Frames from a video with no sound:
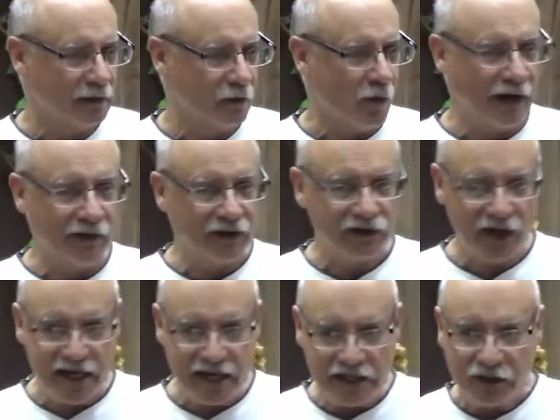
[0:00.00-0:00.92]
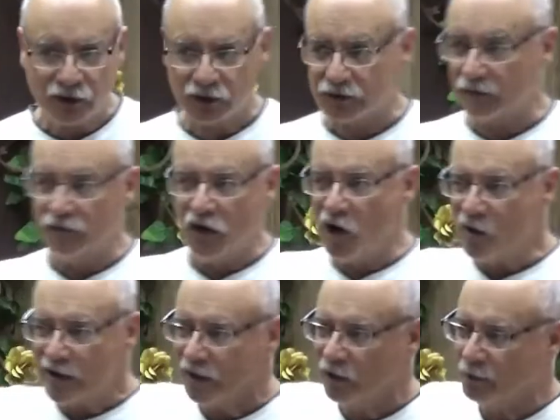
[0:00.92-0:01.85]
One of the dangers of
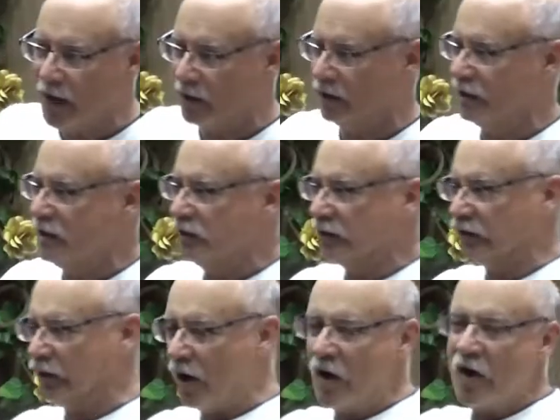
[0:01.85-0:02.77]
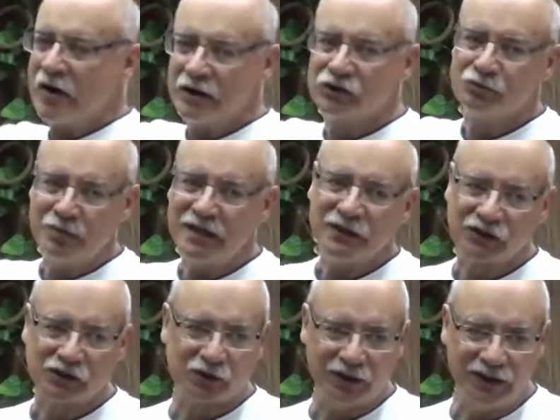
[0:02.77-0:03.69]
knowing about large
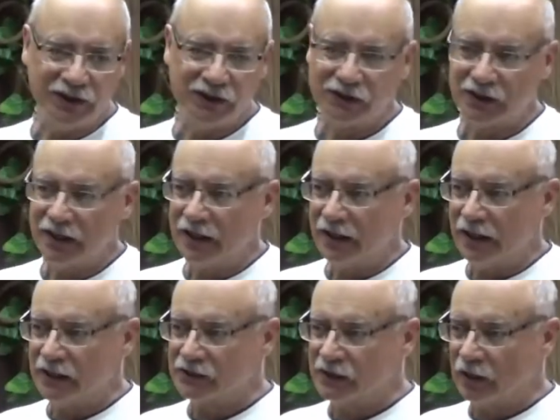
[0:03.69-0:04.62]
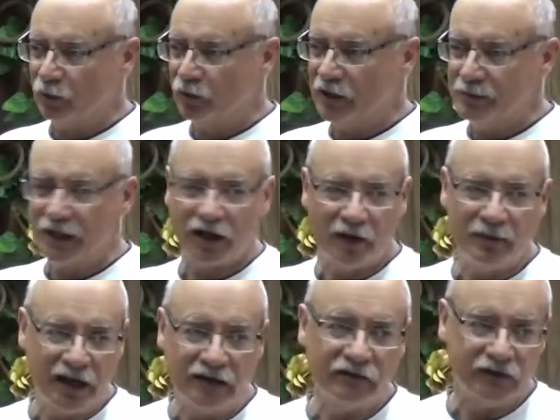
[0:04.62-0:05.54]
ministries is that we
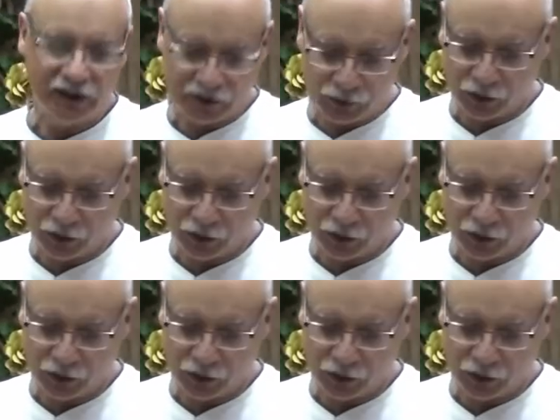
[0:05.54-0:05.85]
become envious.